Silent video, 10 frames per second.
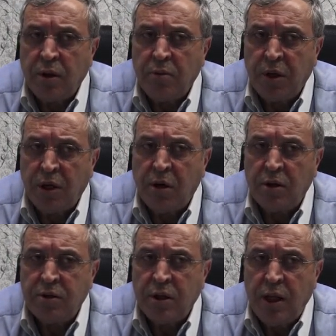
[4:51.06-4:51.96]

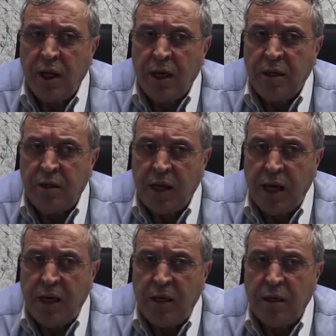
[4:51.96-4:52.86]
because
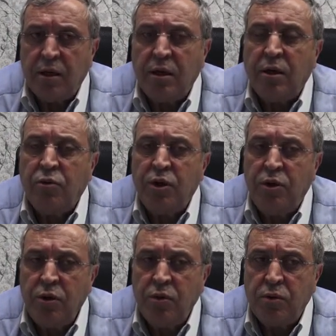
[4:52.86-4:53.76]
they
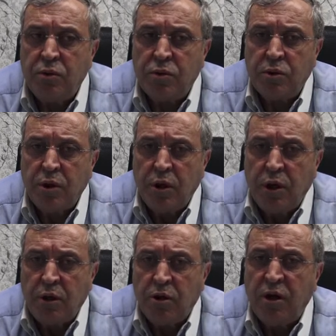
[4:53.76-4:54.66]
reduce
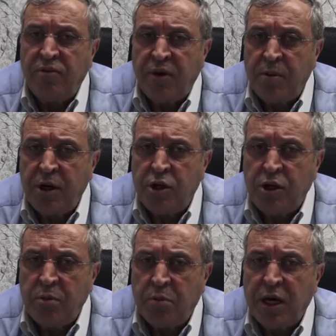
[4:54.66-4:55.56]
the
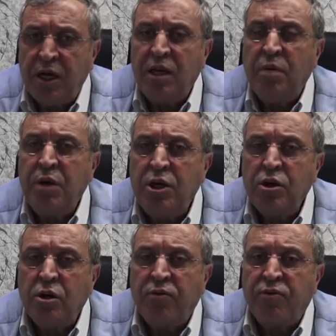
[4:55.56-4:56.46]
inflammation by
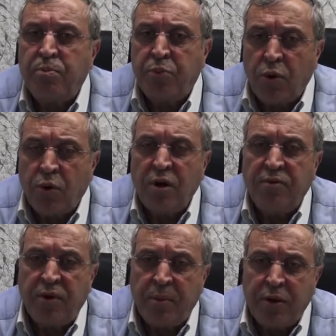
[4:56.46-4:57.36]
inhibition of
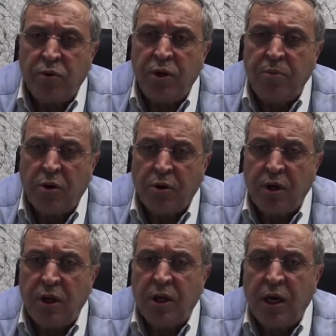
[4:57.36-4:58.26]
pro-inflammatory
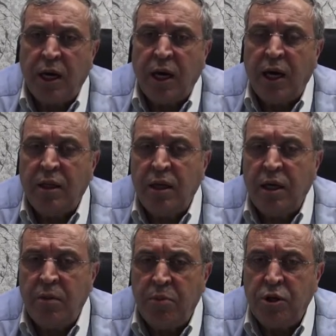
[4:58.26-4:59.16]
protein and
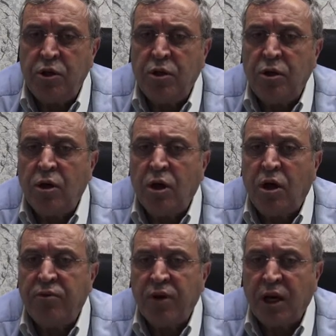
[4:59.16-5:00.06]
inhibition
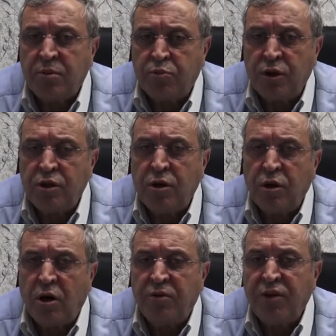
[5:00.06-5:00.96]
of expression
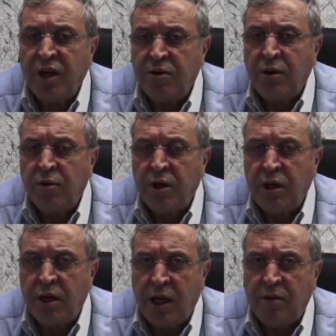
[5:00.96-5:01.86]
of
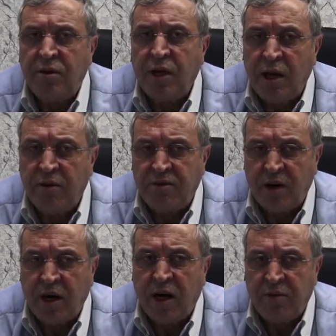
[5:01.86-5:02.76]
interleukin and
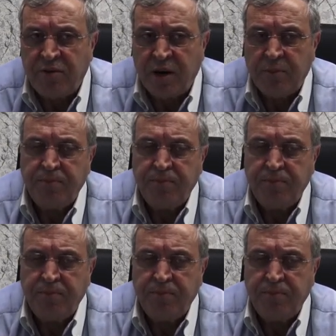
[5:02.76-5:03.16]
TNF-alpha.